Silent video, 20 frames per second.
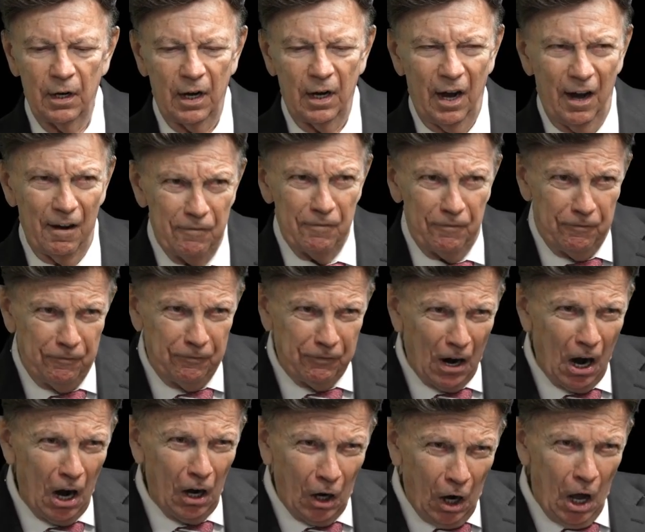
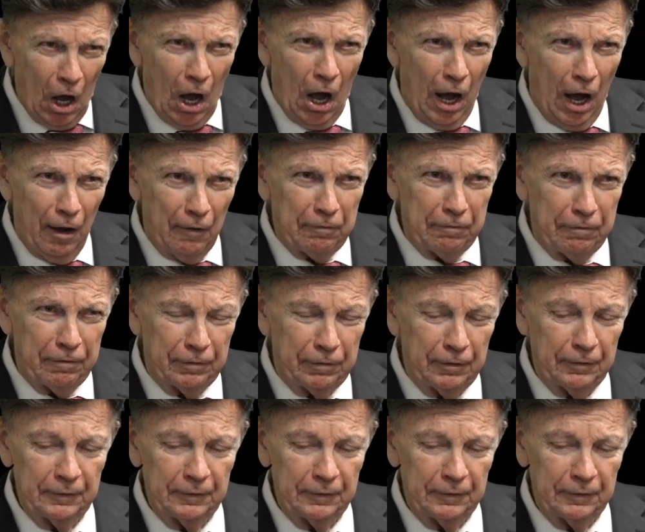afar off